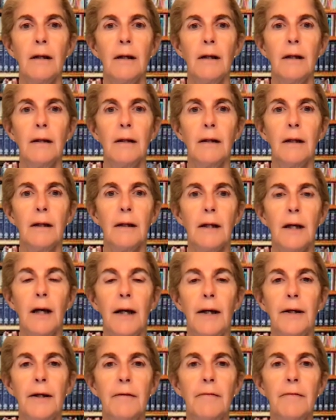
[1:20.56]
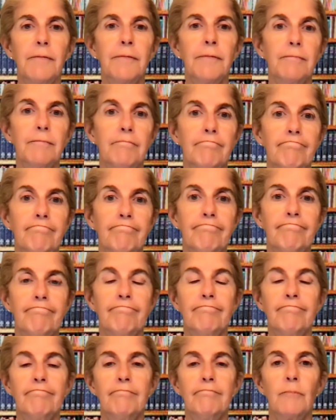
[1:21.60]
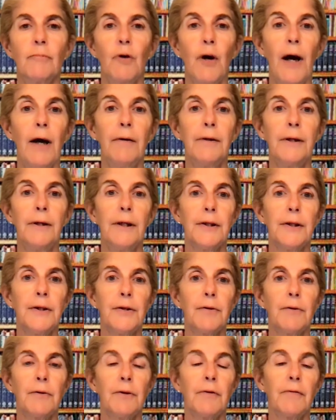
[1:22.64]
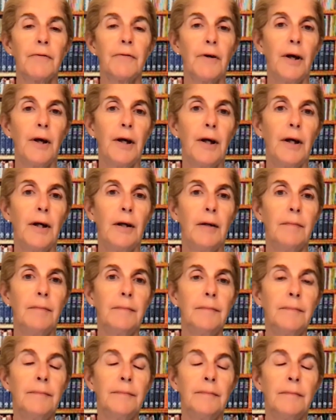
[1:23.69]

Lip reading: a kind of roundness through the frame